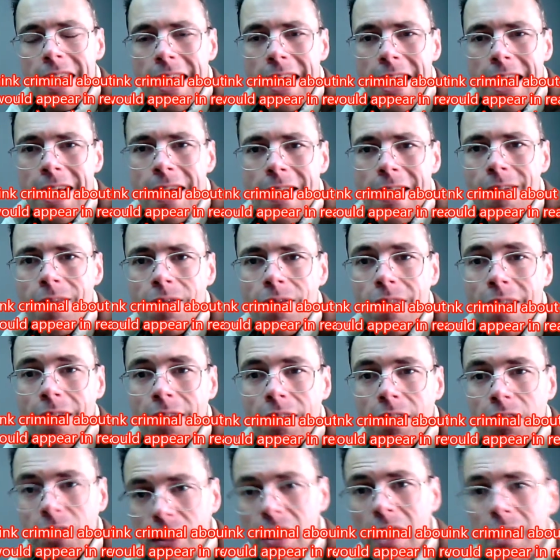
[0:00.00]
And
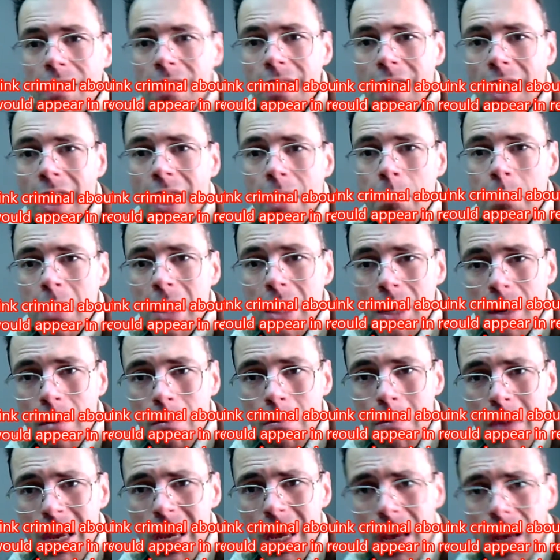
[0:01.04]
at the same time,
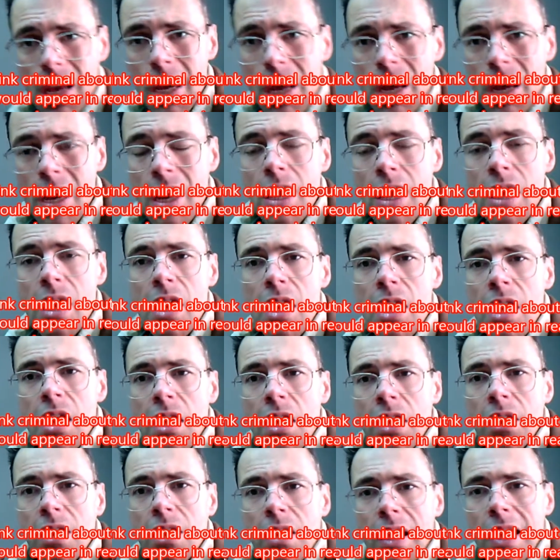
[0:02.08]
in me,
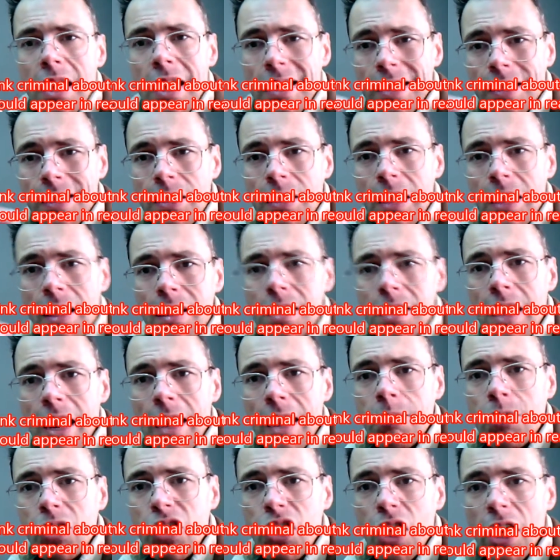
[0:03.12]
at the same
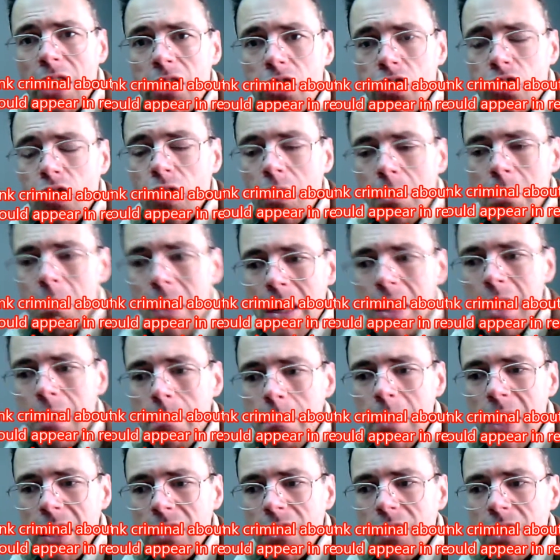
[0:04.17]
time gesturing me
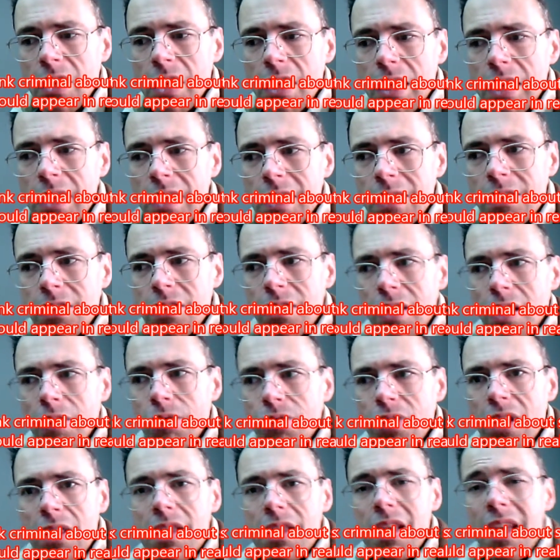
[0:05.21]
basically the
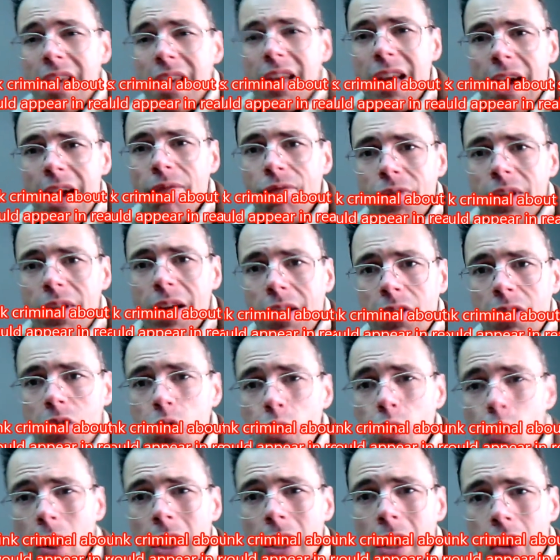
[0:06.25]
stuff that he had done
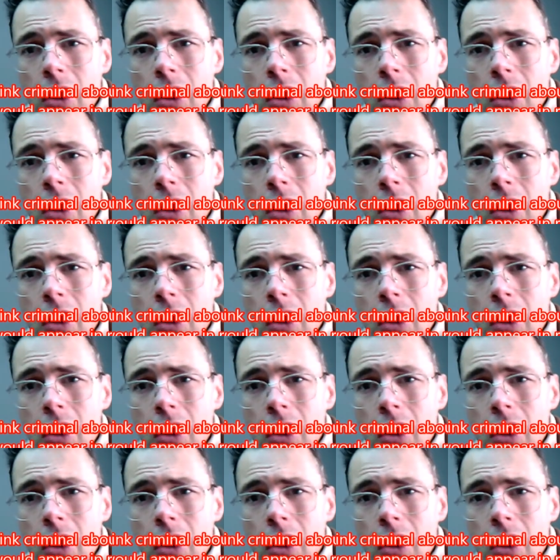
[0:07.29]
to